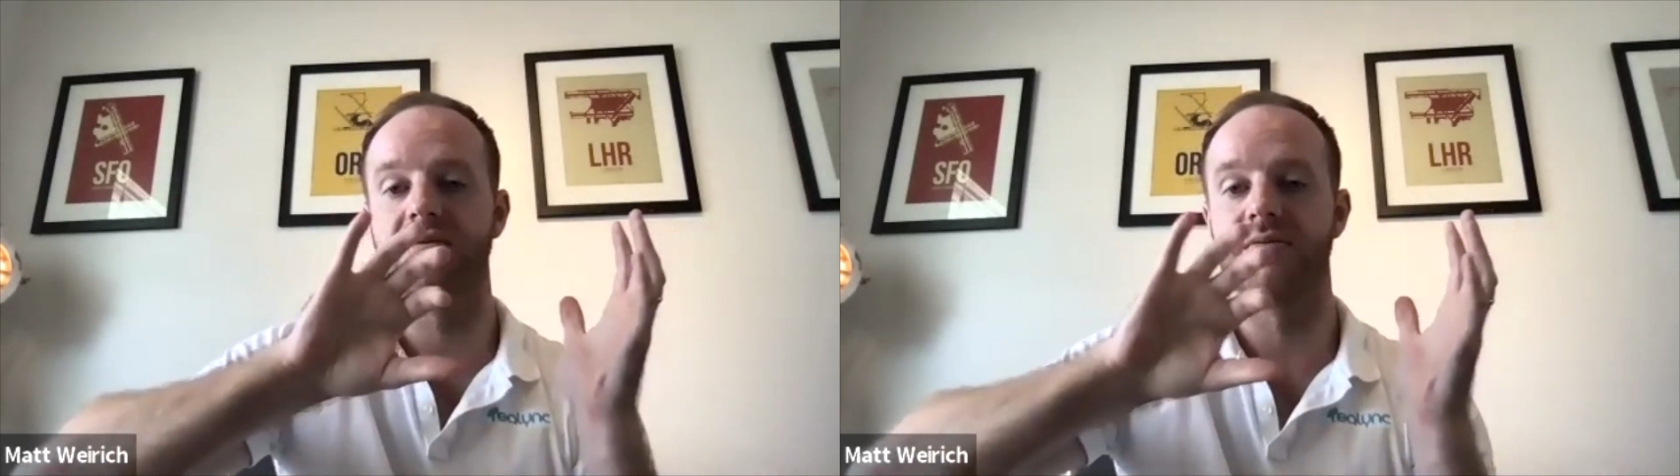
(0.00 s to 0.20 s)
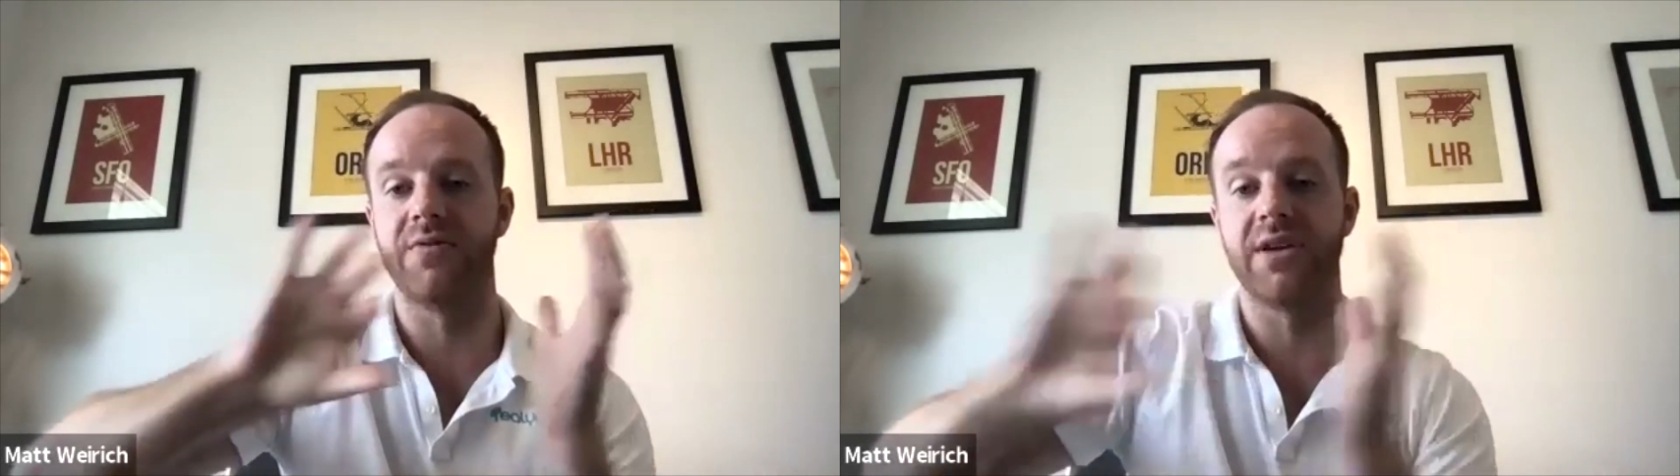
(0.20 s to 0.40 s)

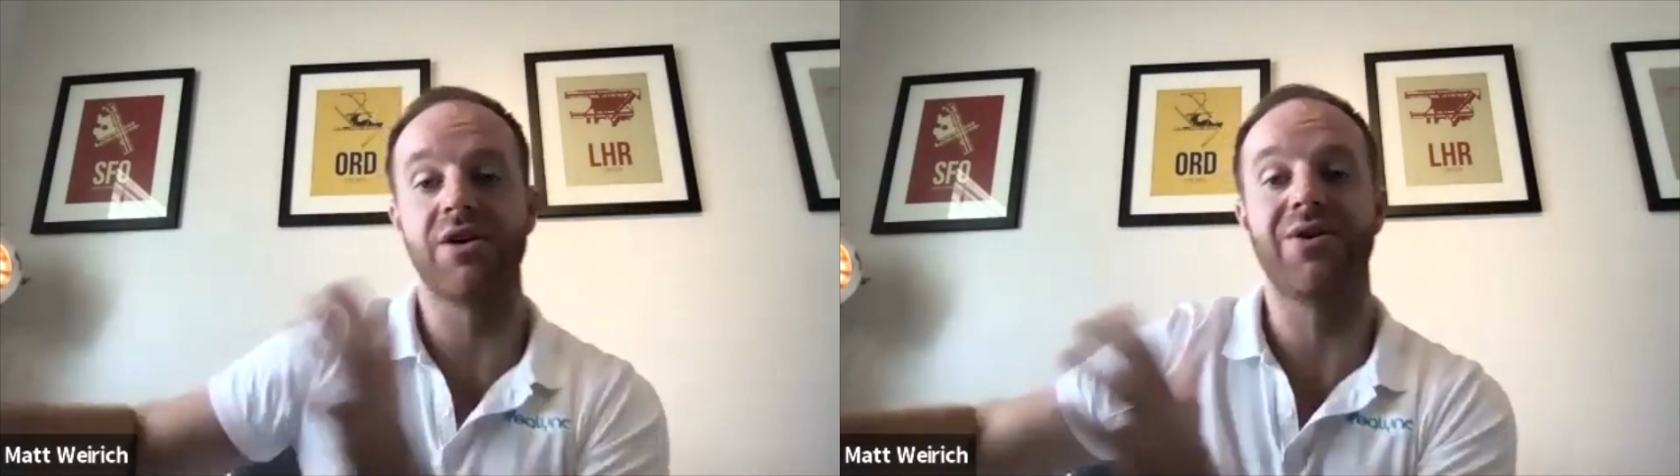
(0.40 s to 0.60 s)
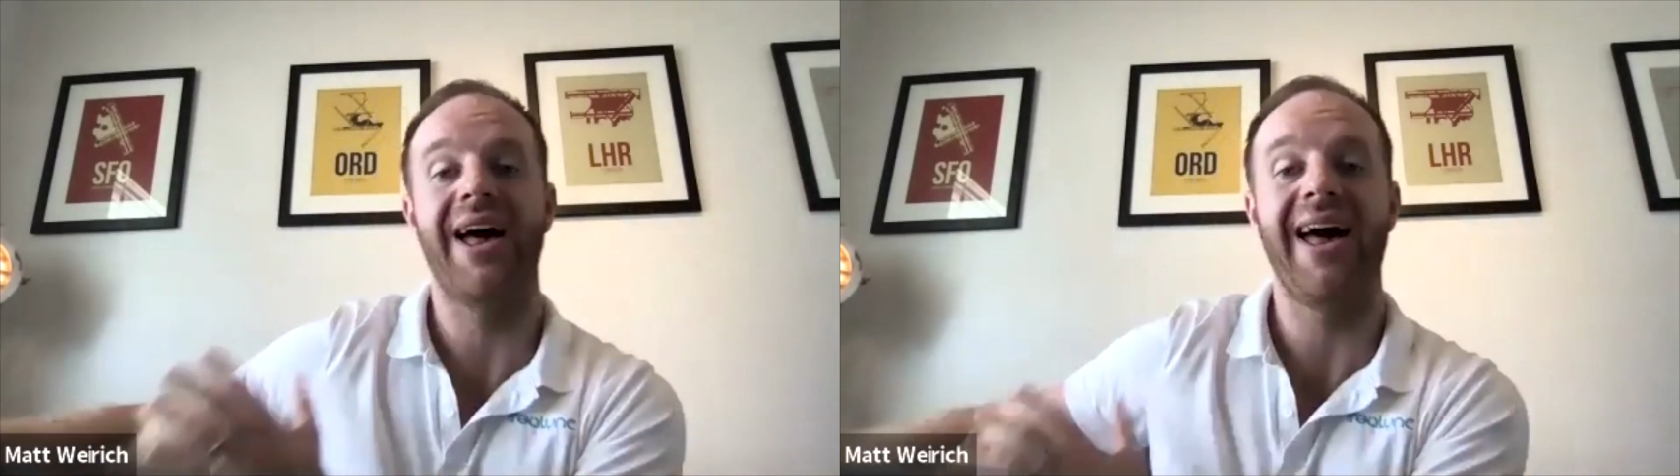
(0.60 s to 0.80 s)

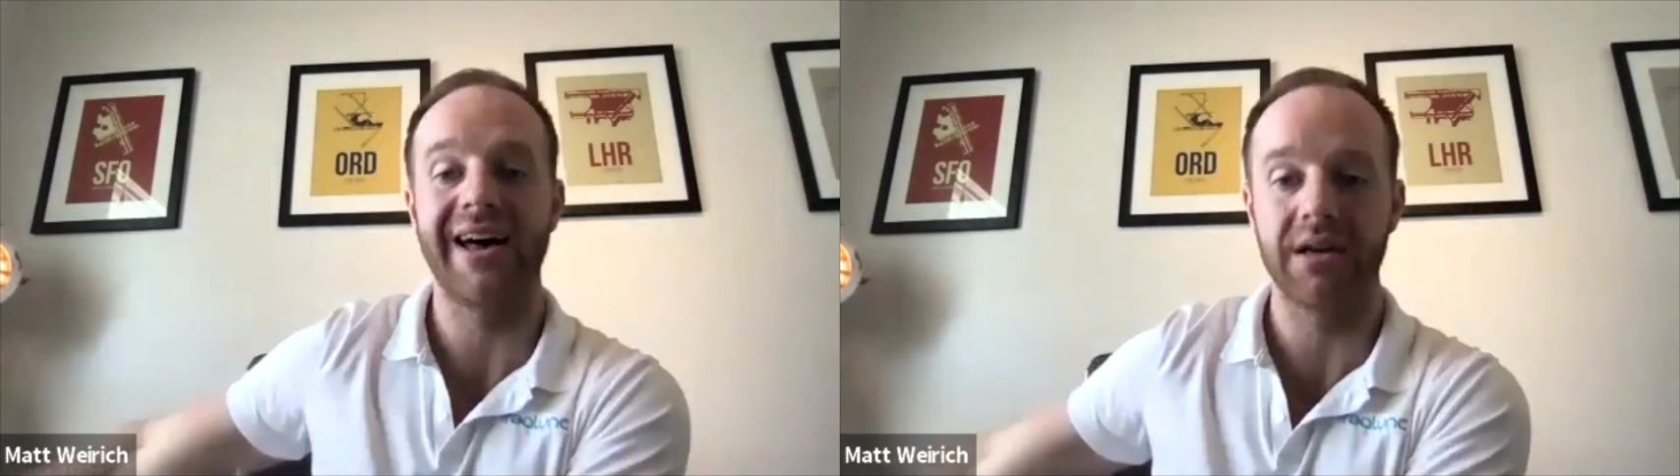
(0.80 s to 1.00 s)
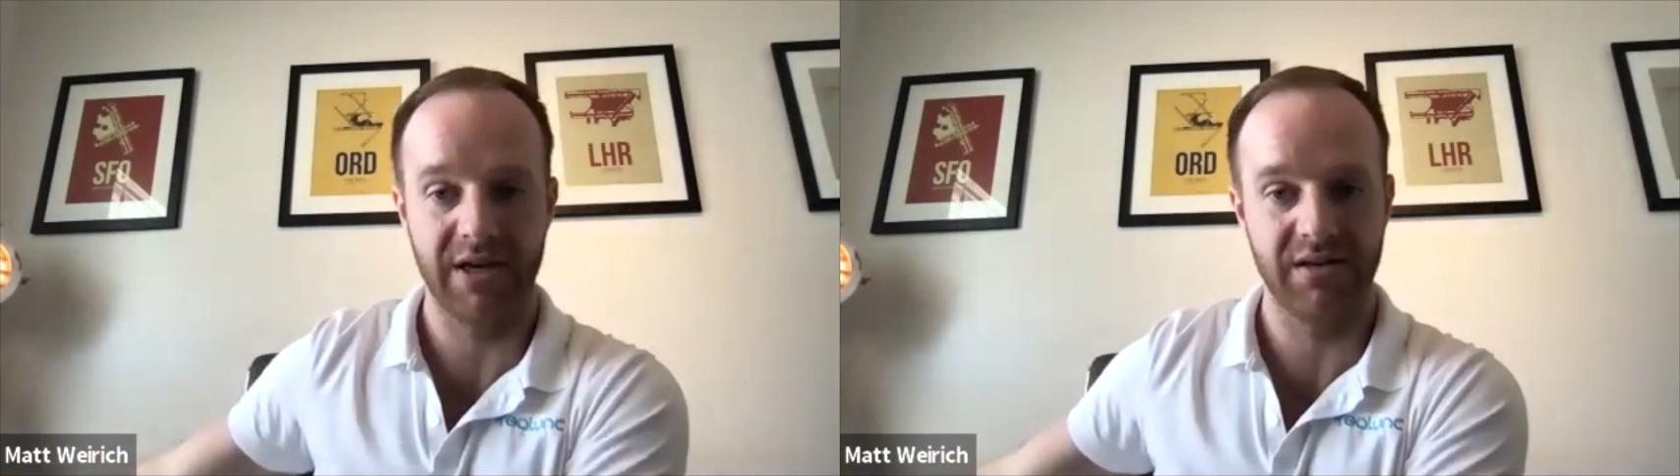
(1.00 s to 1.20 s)
video
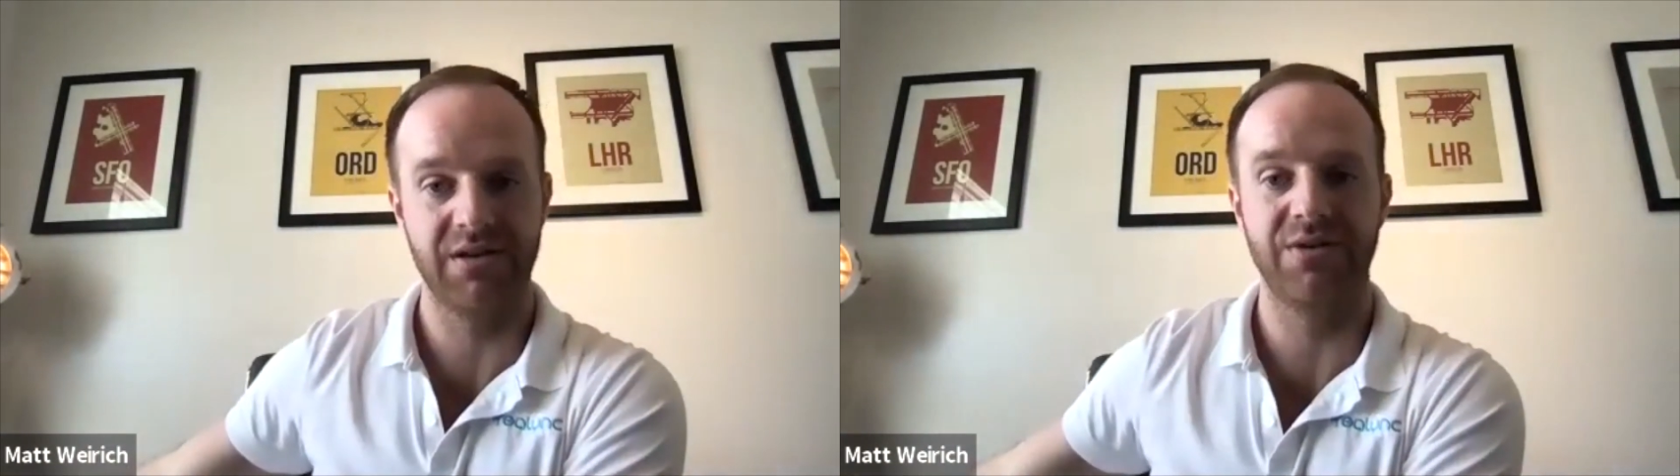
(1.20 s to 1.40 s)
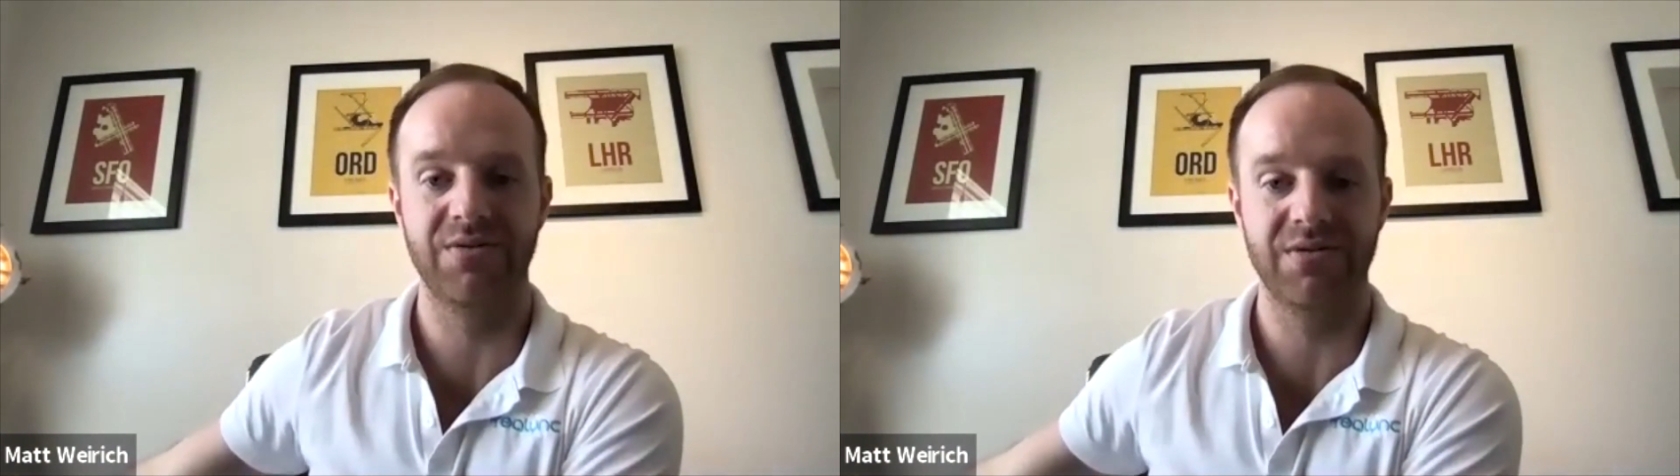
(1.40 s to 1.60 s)
had been
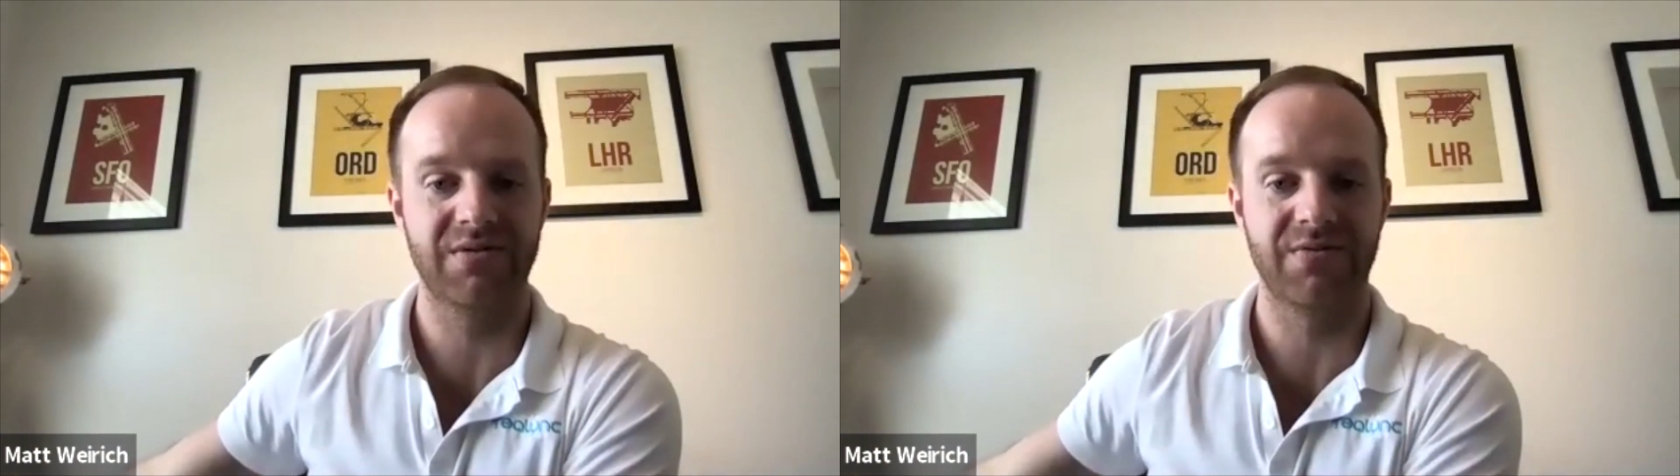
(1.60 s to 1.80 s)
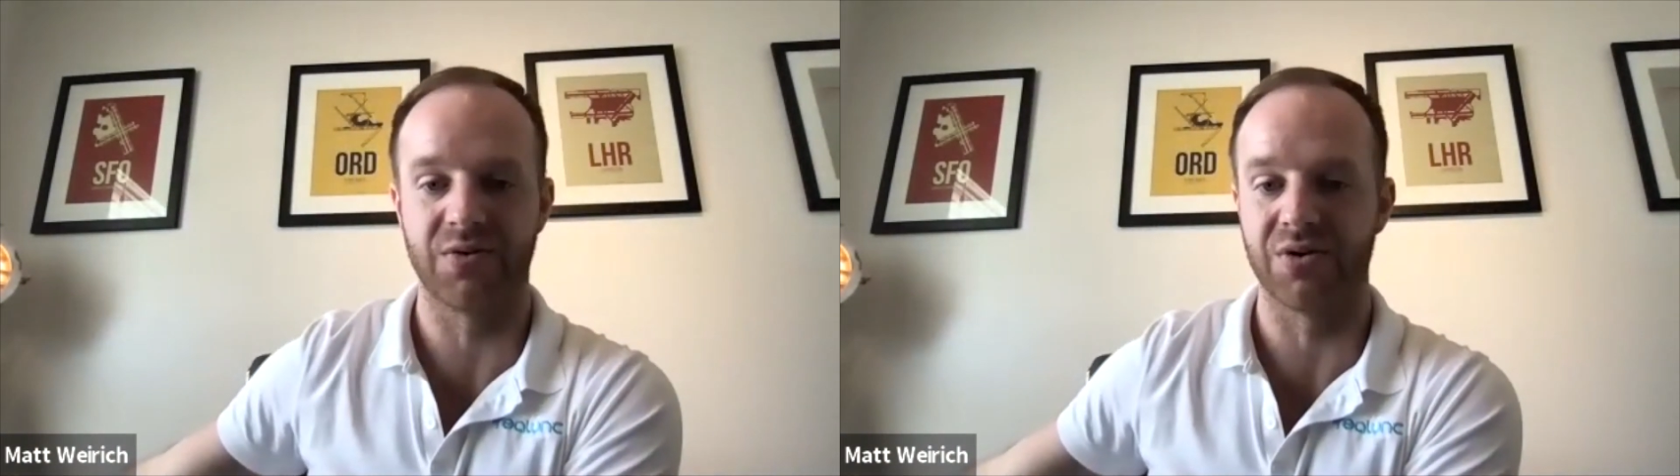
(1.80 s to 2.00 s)

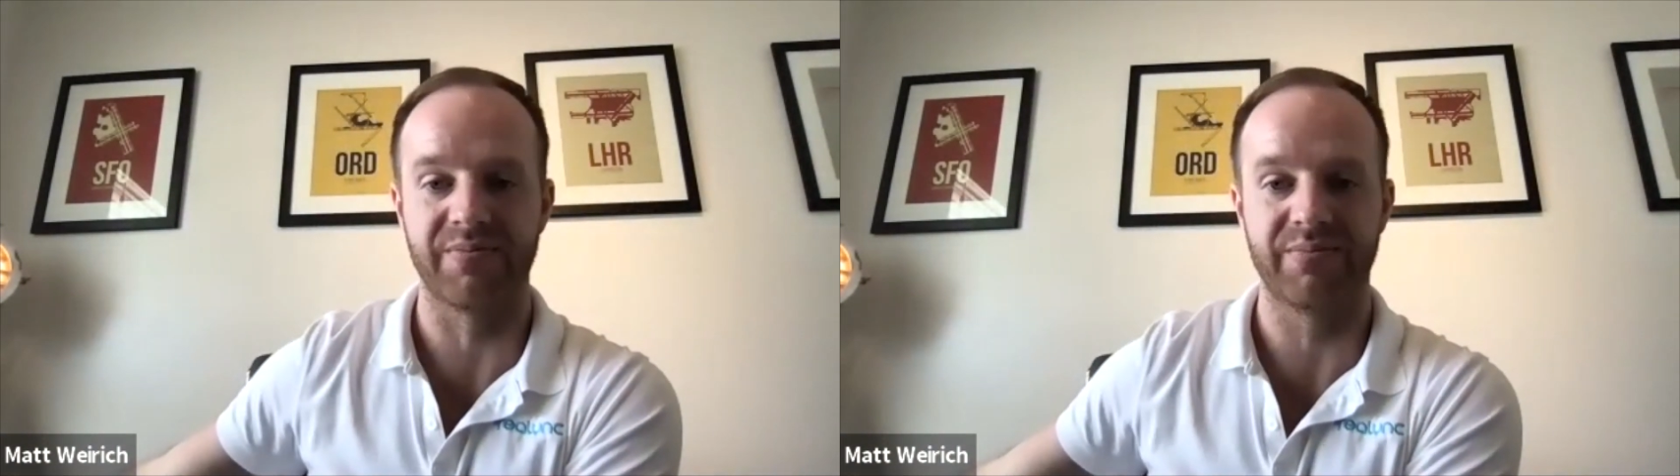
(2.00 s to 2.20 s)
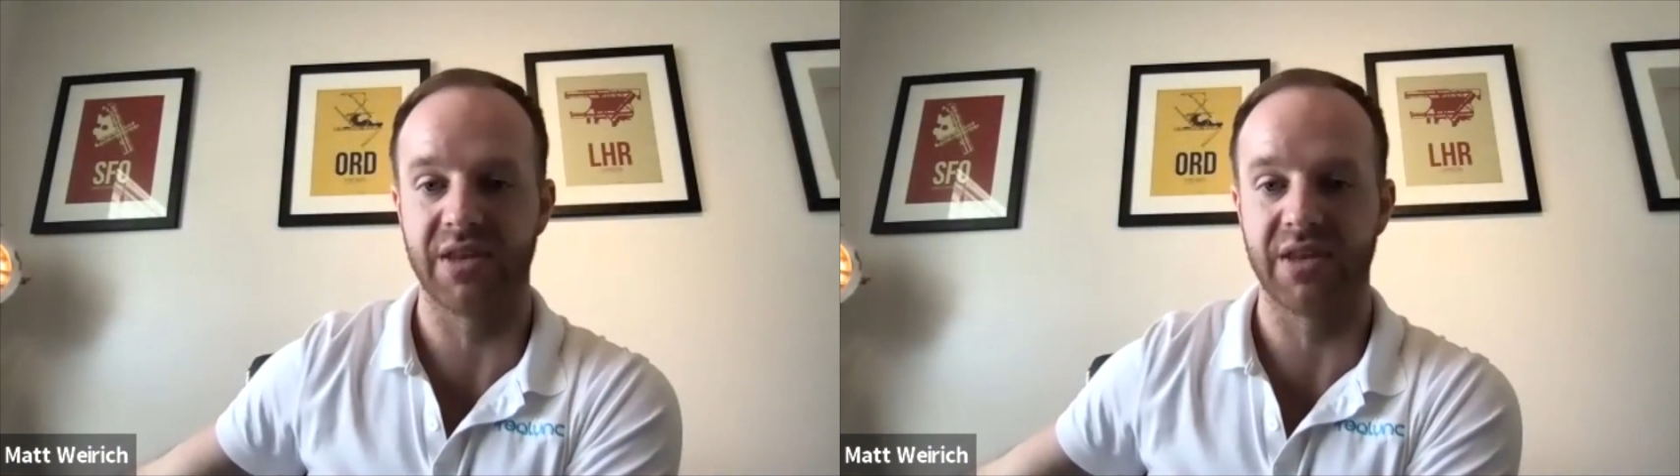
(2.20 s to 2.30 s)
used for